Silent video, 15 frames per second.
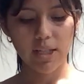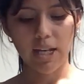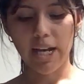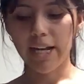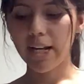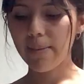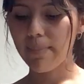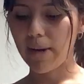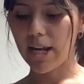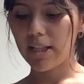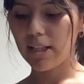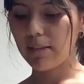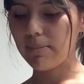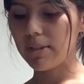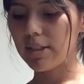I get my
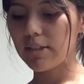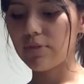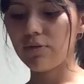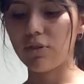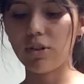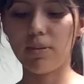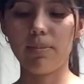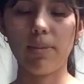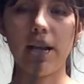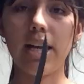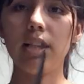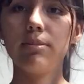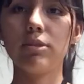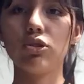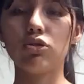lemons from my
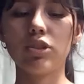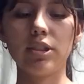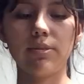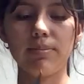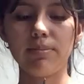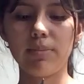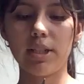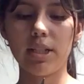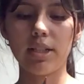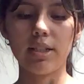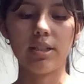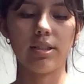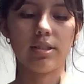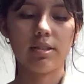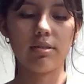lemon tree
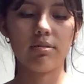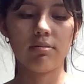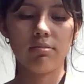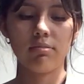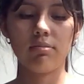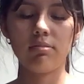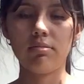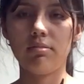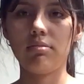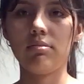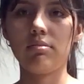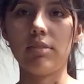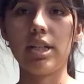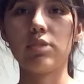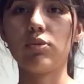because
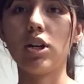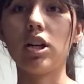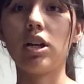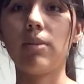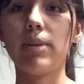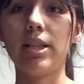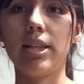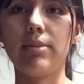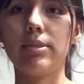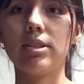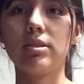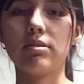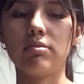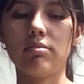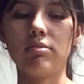that's where I got my
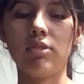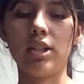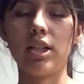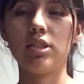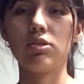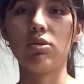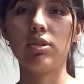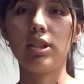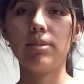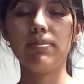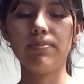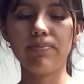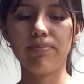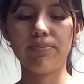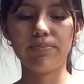lemons when I sold them.
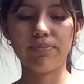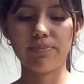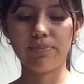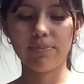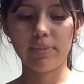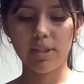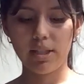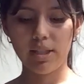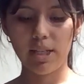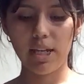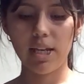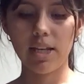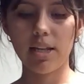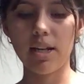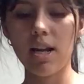
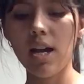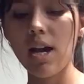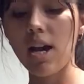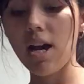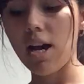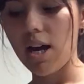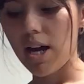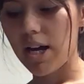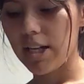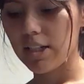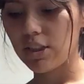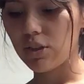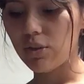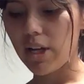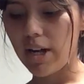And I
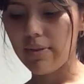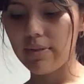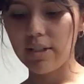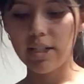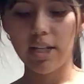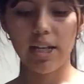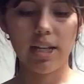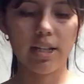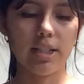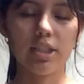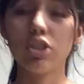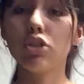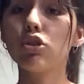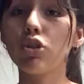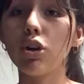still have it, and it
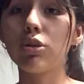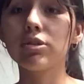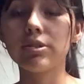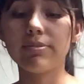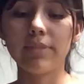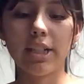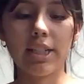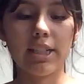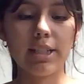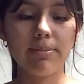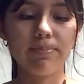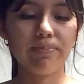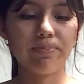still grows, luckily.